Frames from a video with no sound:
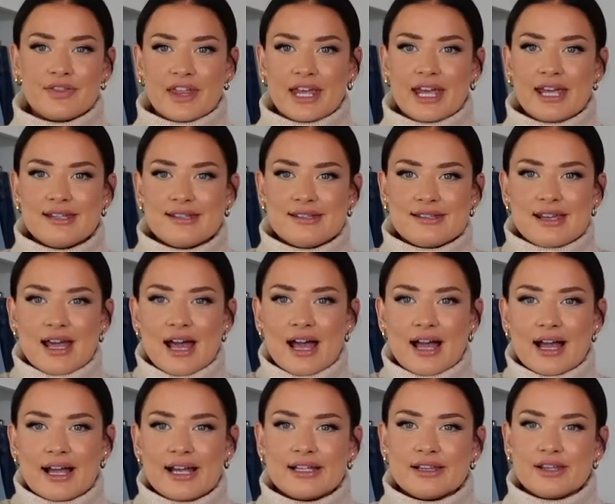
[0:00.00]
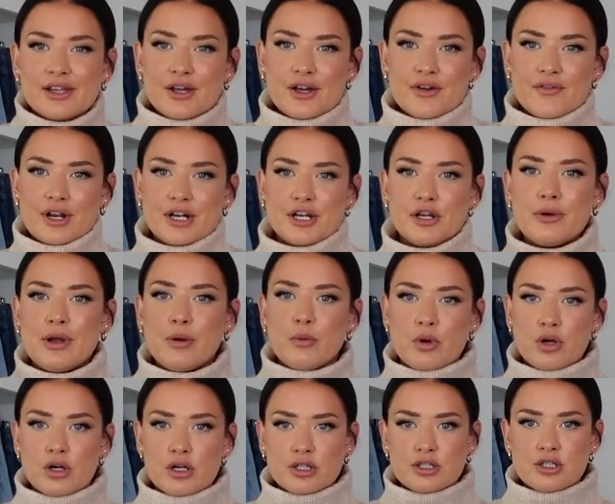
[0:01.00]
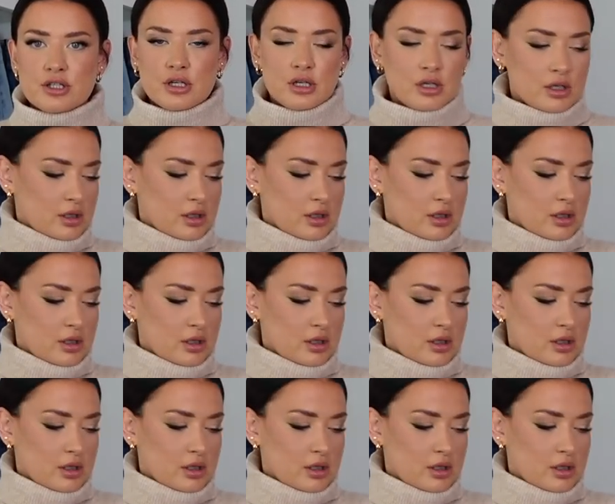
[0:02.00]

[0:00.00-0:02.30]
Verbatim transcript: This I love. I knew I would.